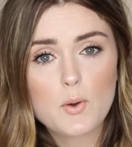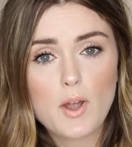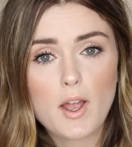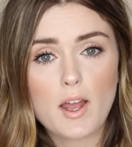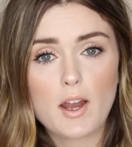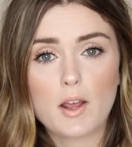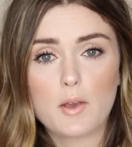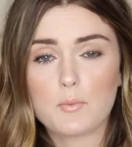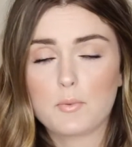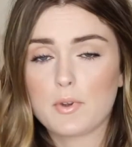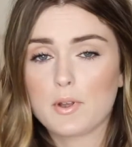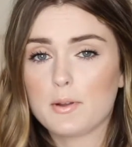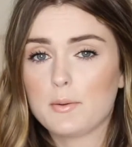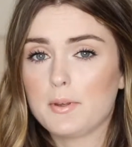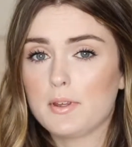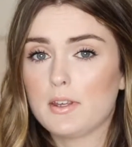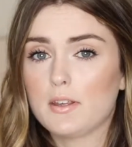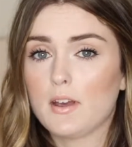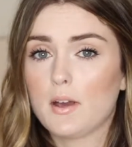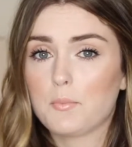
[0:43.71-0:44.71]
and I'm
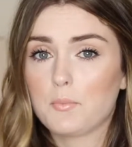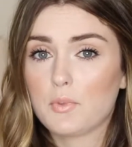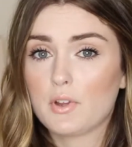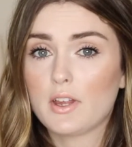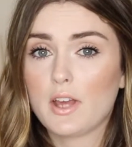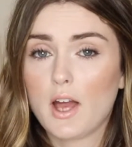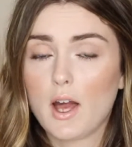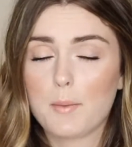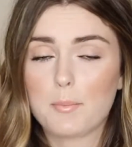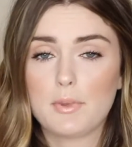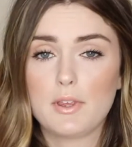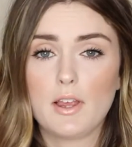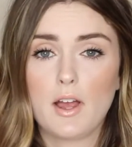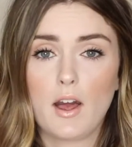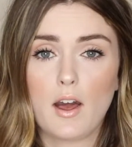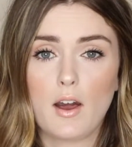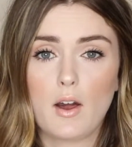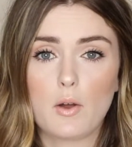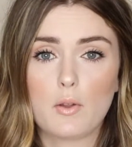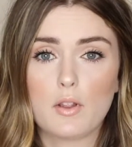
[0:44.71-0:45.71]
really happy
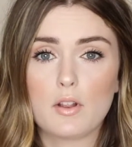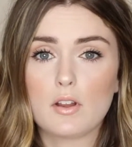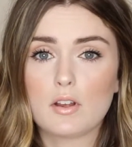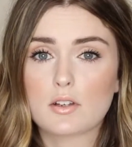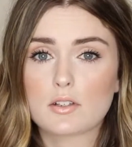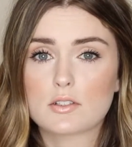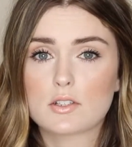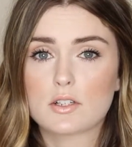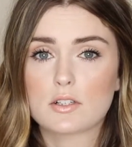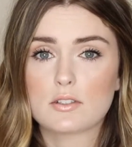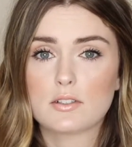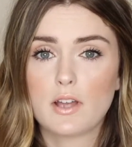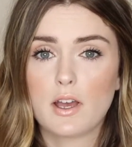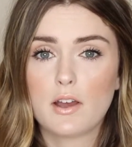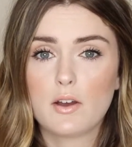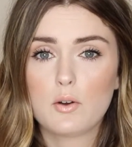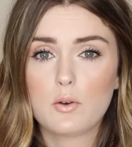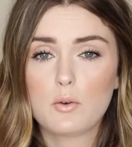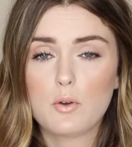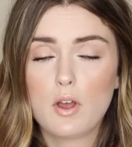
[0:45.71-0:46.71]
how the look turned
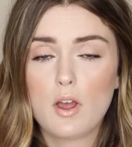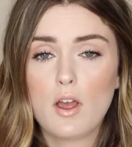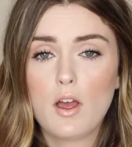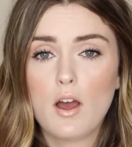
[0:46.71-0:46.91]
out.